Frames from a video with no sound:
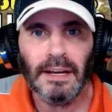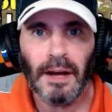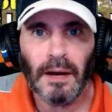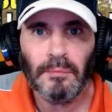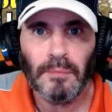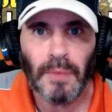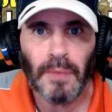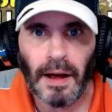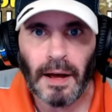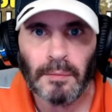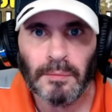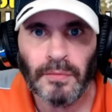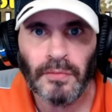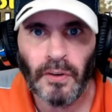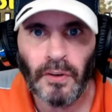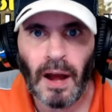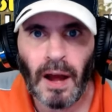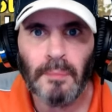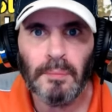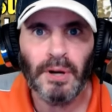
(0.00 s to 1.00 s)
I'm
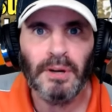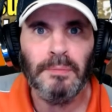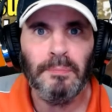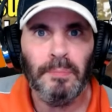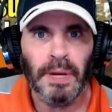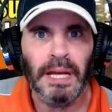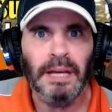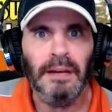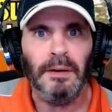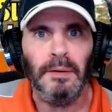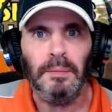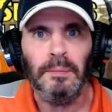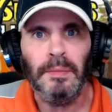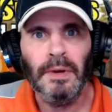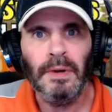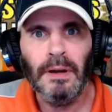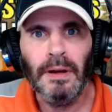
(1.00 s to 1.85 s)
Robert Bingham,